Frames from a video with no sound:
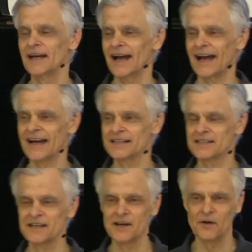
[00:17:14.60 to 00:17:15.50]
And
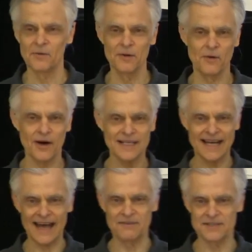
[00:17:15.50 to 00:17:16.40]
we walked
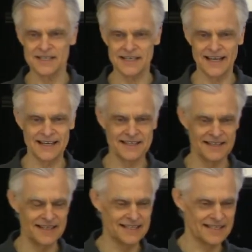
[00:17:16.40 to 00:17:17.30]
out into
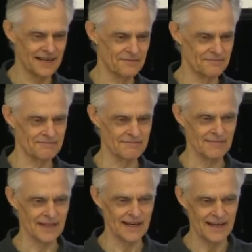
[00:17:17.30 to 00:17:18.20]
this um,
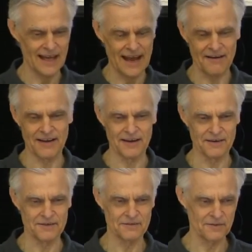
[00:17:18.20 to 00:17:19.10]
area
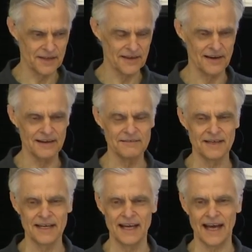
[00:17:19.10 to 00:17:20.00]
with her,
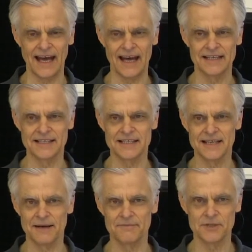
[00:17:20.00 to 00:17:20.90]
and
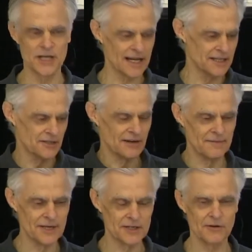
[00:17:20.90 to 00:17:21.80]
um, she had this great
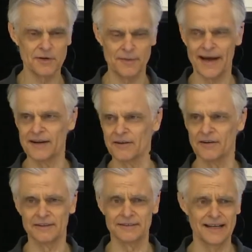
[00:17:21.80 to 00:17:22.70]
big shoulder pad
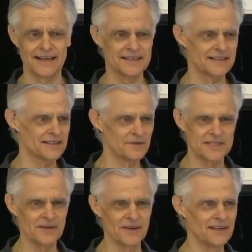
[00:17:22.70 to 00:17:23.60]
on, and there was
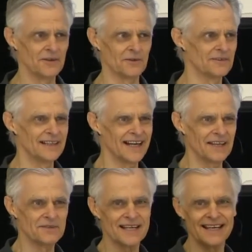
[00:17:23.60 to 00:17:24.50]
no eagle, and
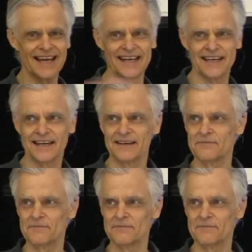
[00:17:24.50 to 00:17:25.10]
there was a lake.